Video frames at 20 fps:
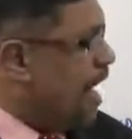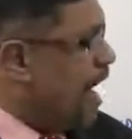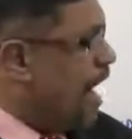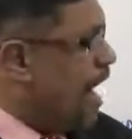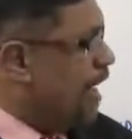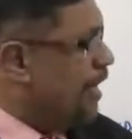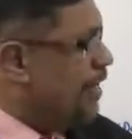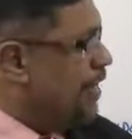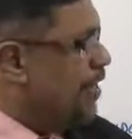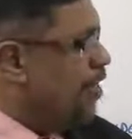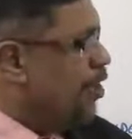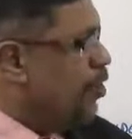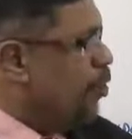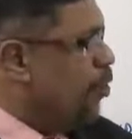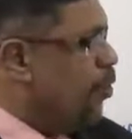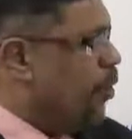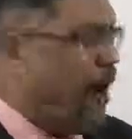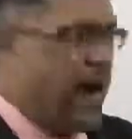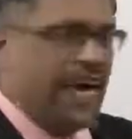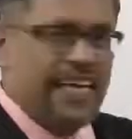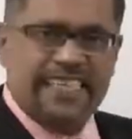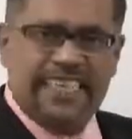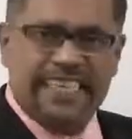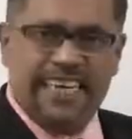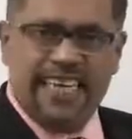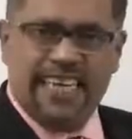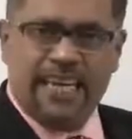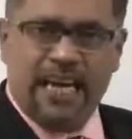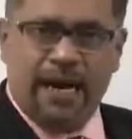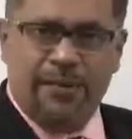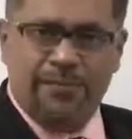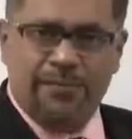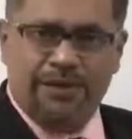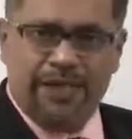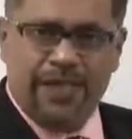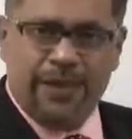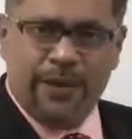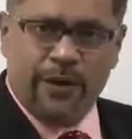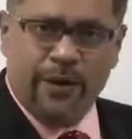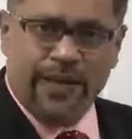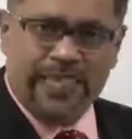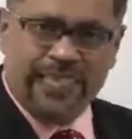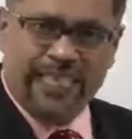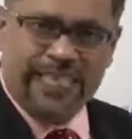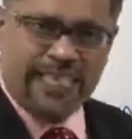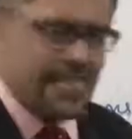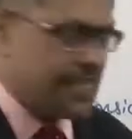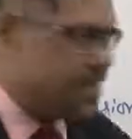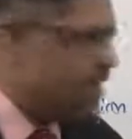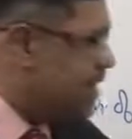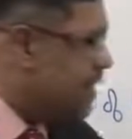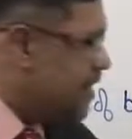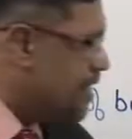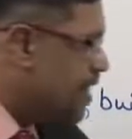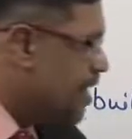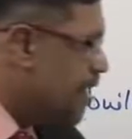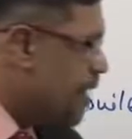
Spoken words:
a new asset comes into existence